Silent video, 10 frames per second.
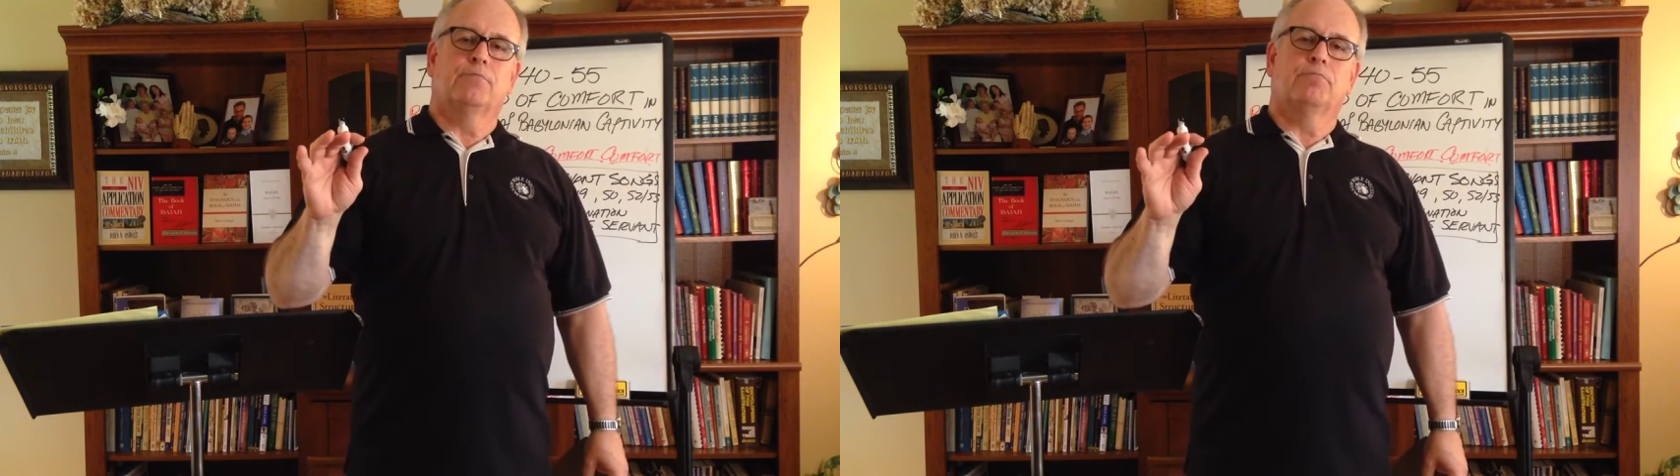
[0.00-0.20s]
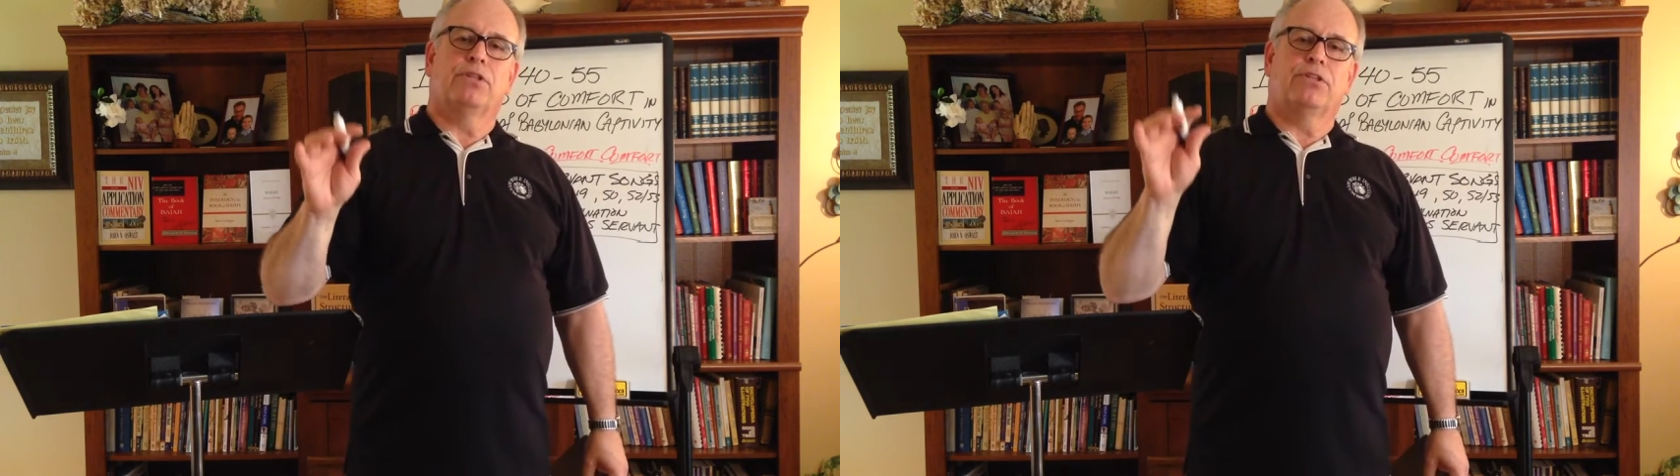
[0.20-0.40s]

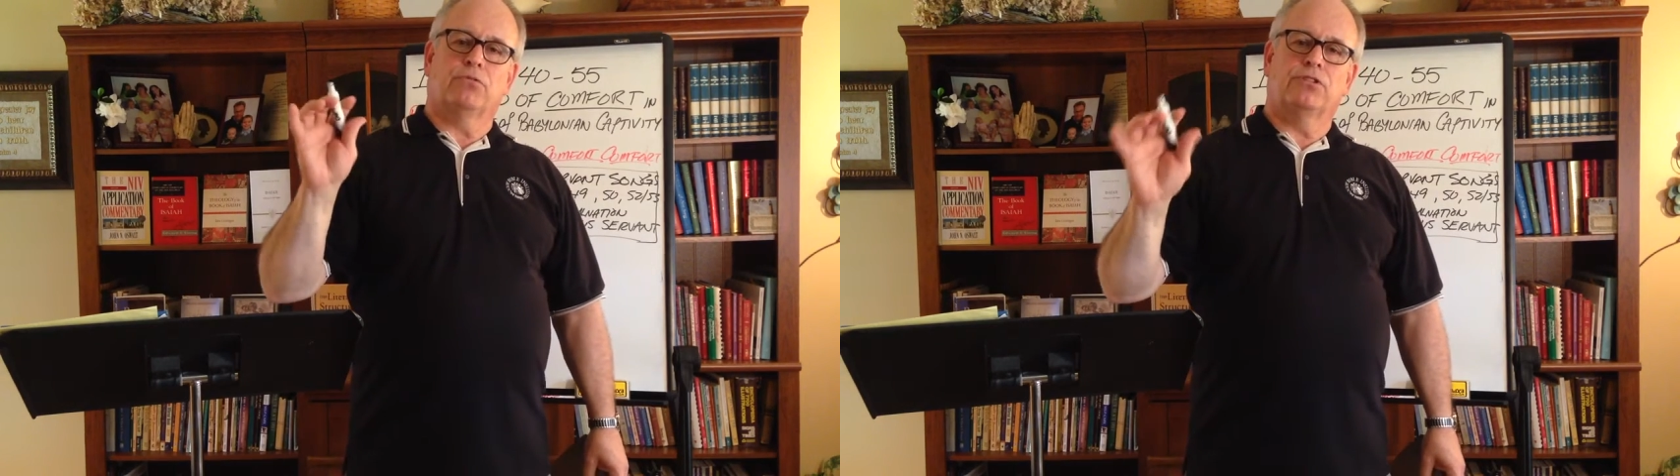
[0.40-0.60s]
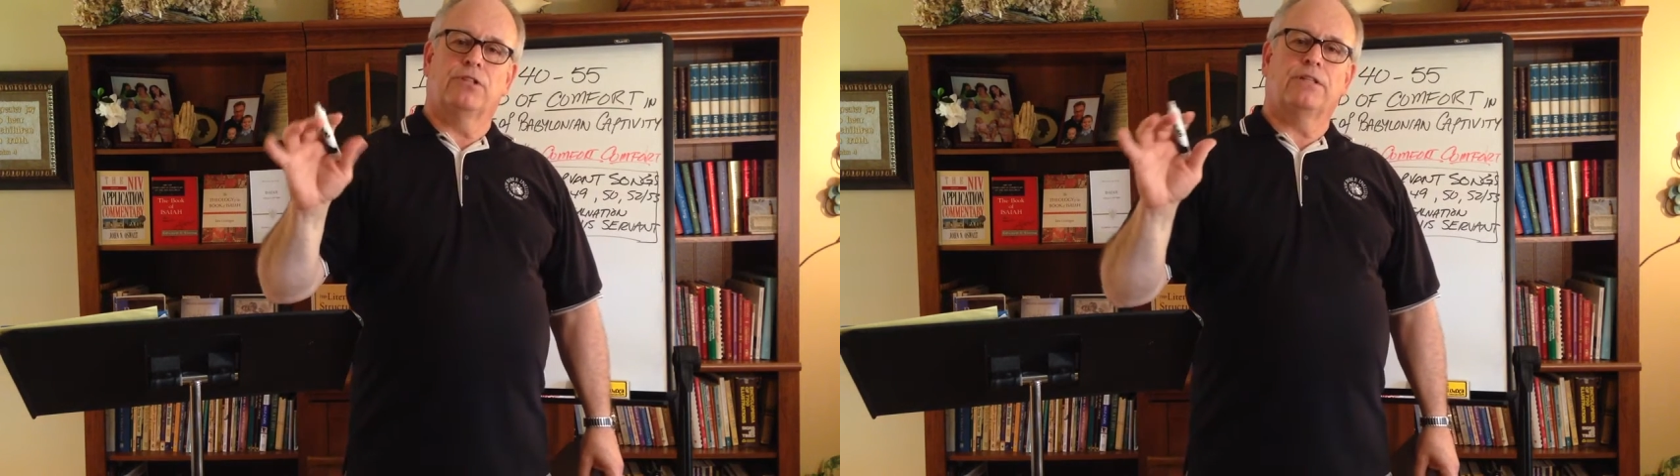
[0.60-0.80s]
But there
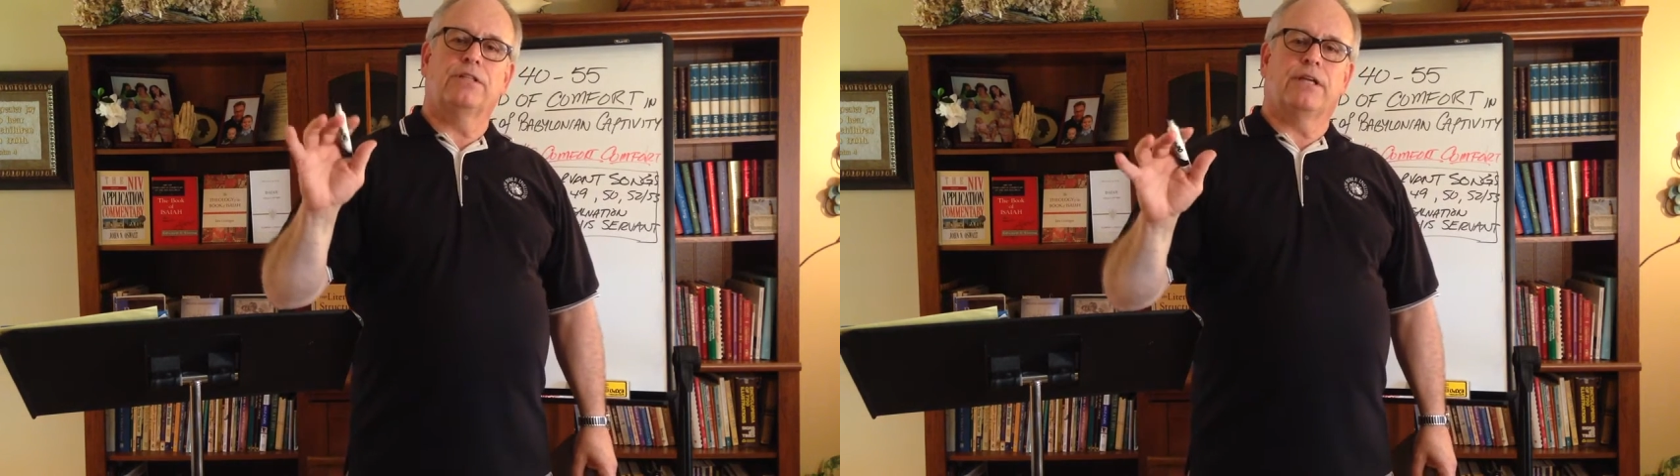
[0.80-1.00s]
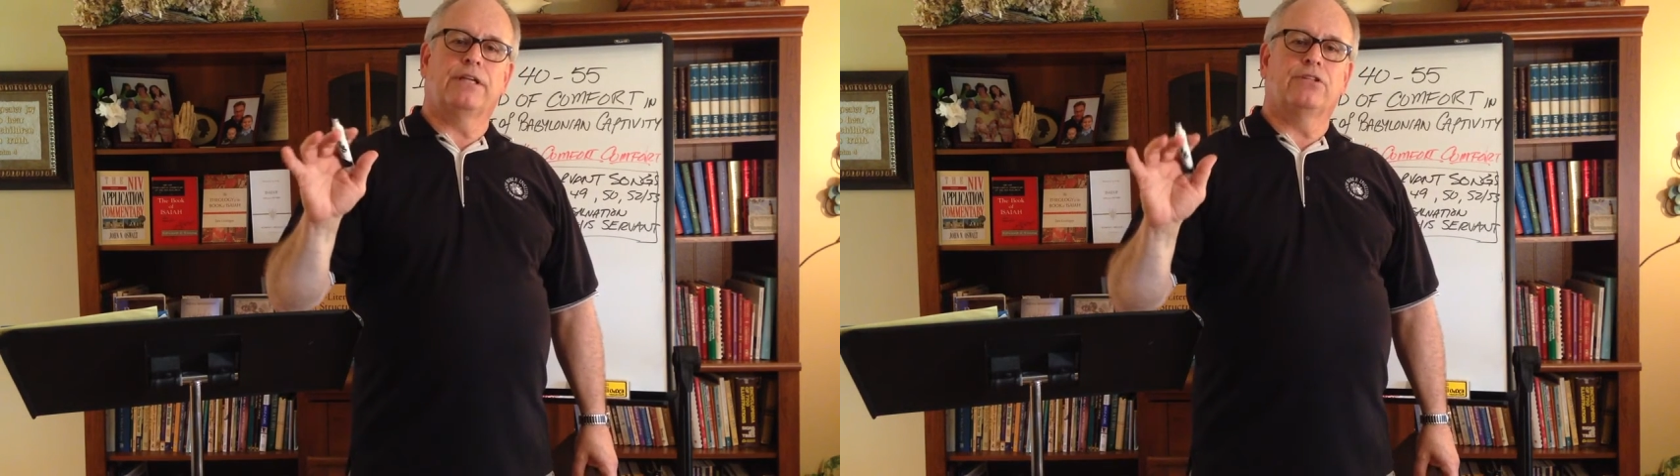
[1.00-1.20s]
was
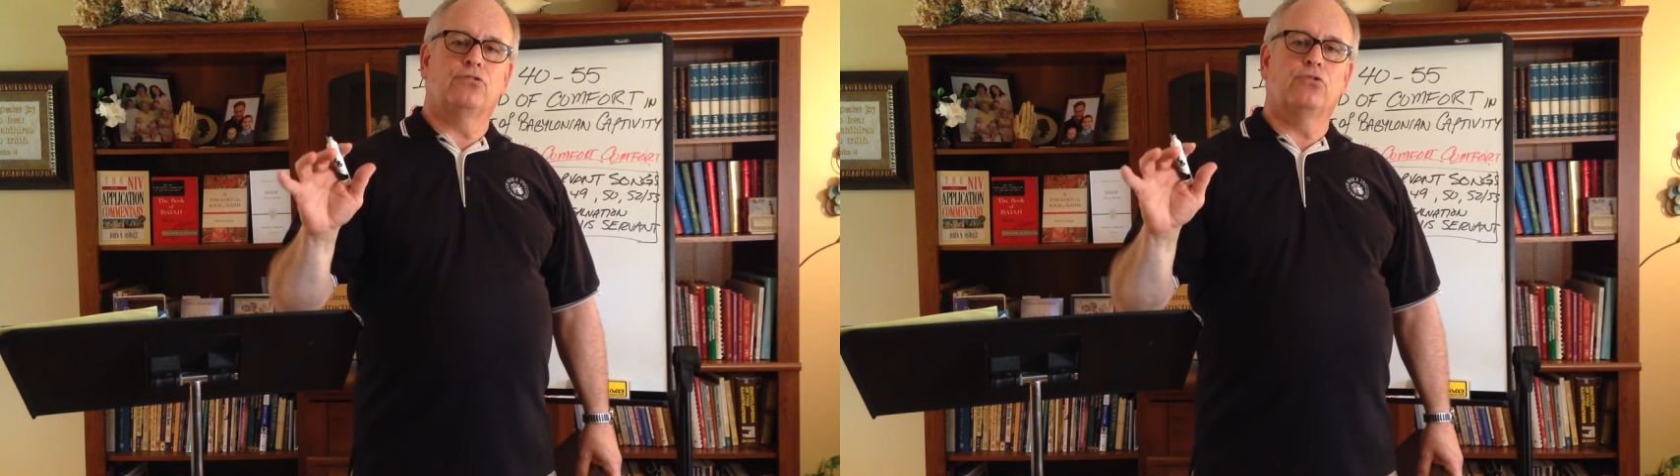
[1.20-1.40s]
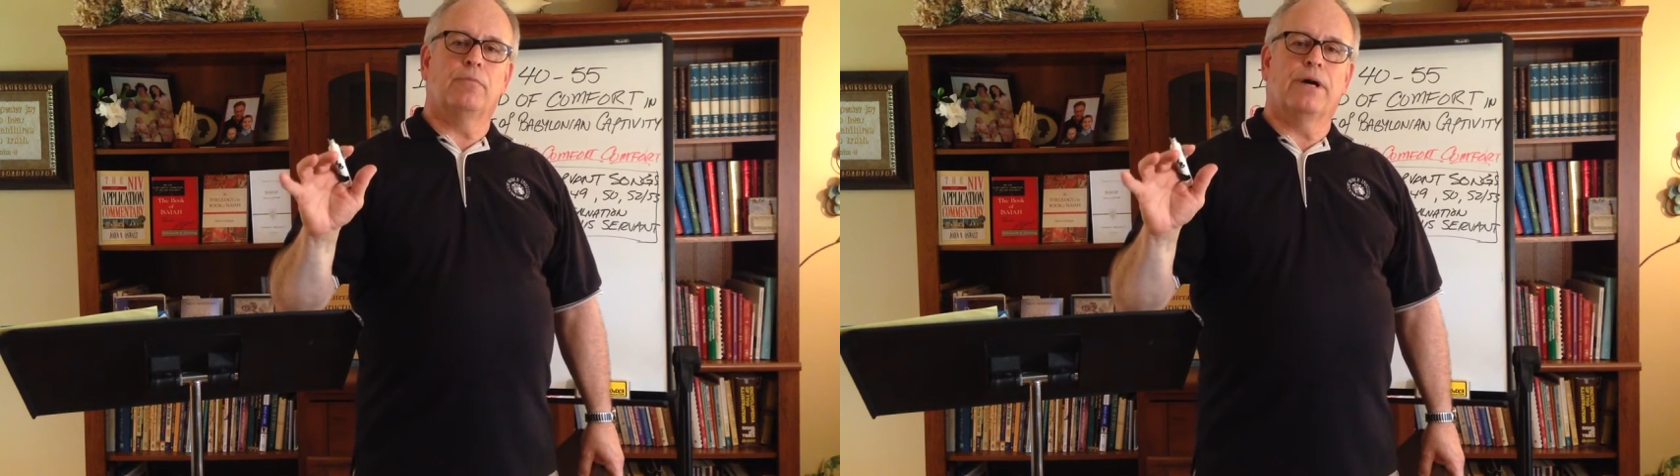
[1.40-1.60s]
nothing they could
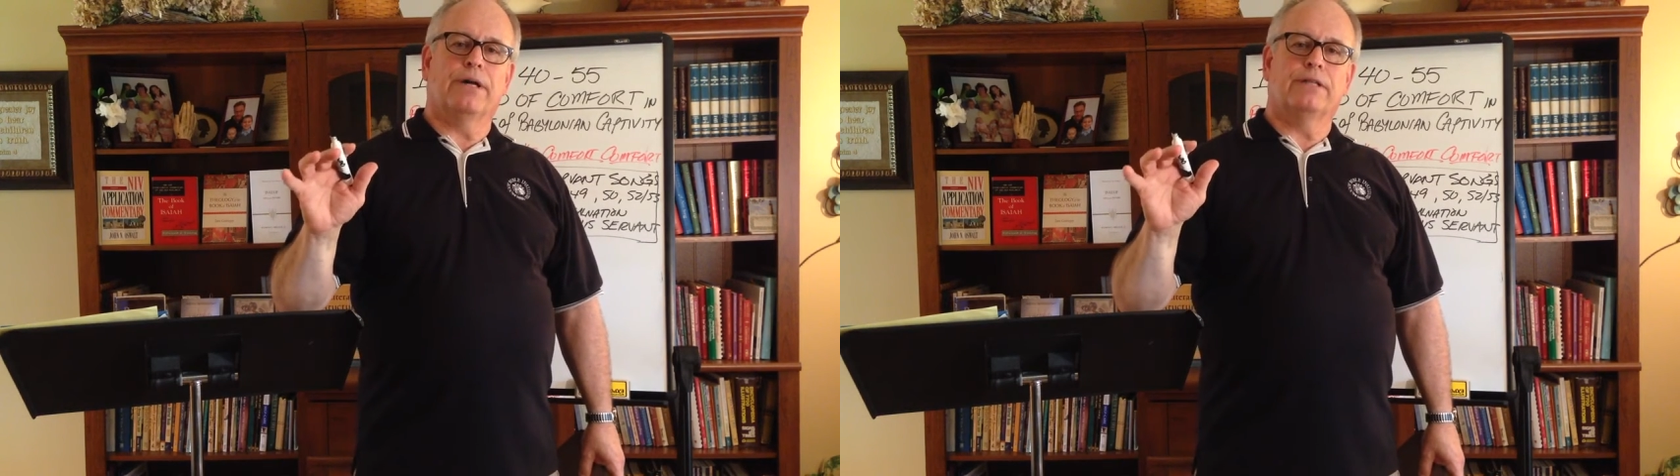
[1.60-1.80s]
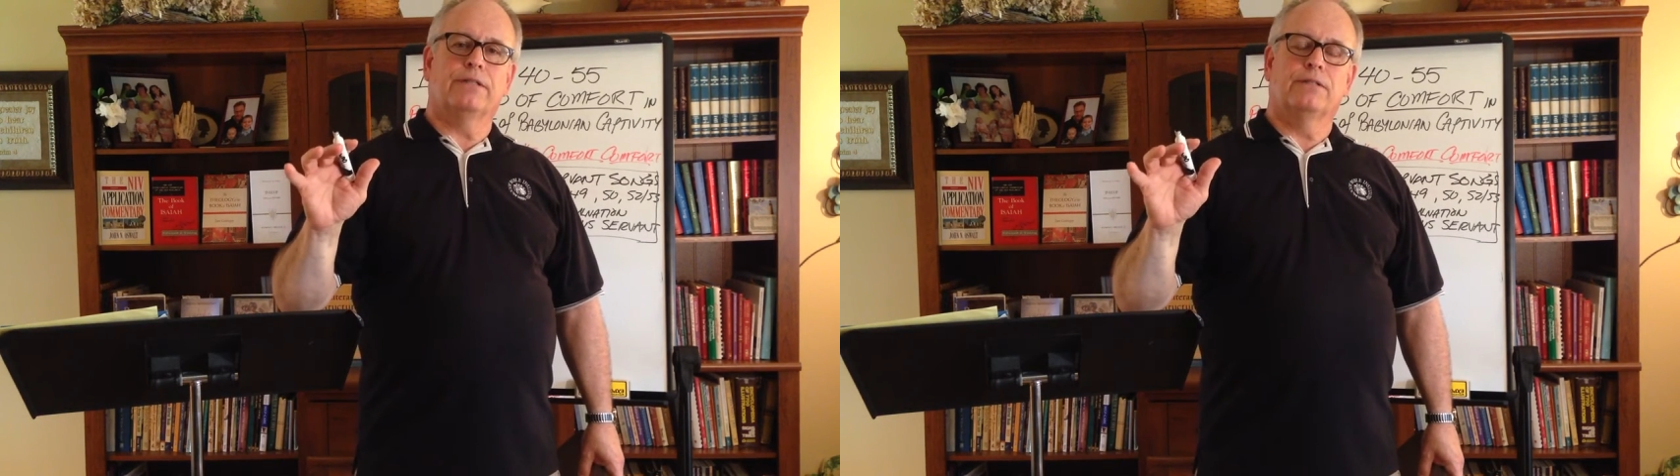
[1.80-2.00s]
do about
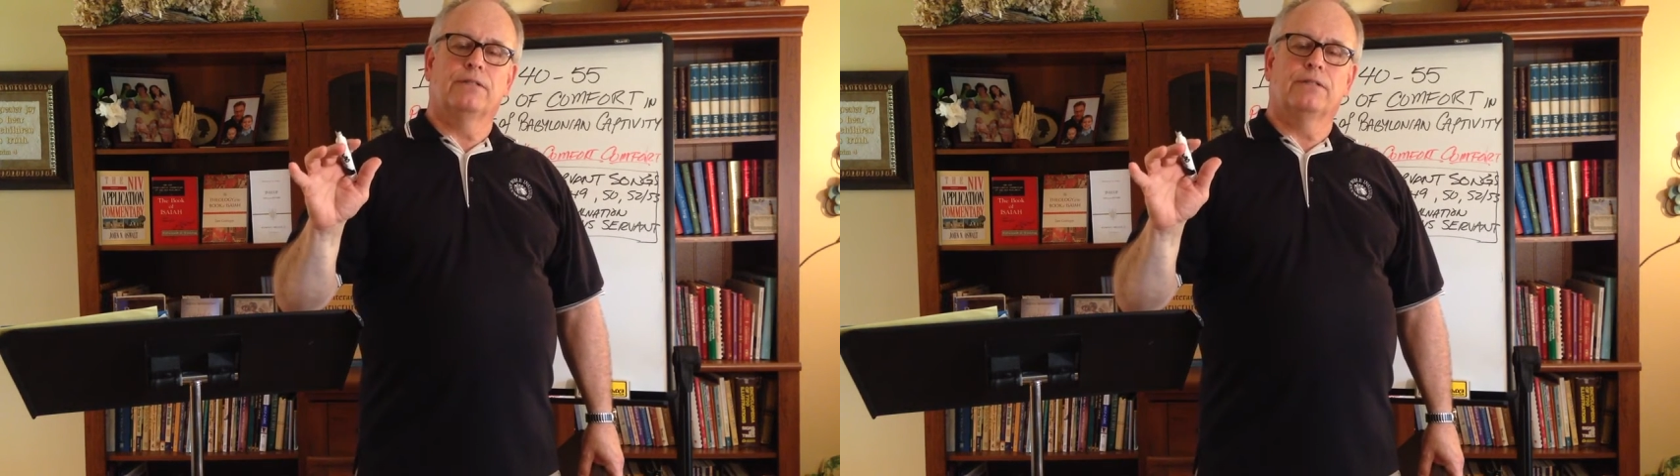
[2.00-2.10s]
it.